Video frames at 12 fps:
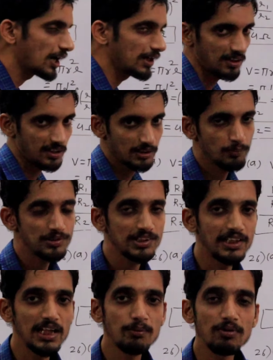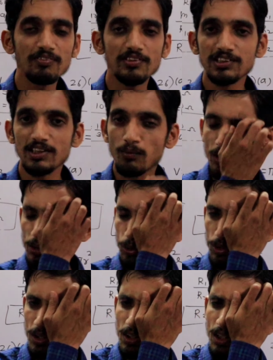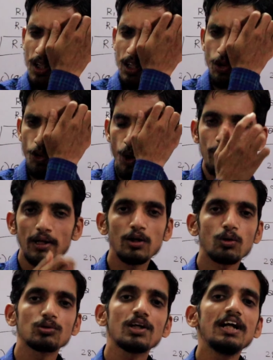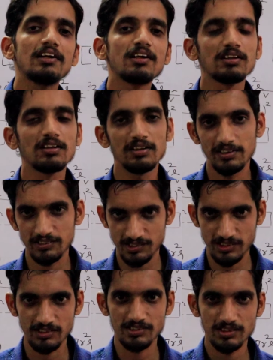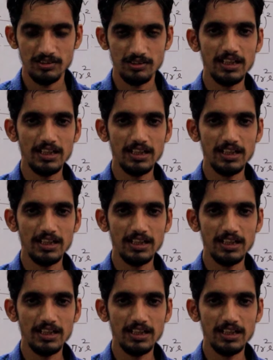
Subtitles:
IR. It means EMF is equal to the drop across the internal resistance.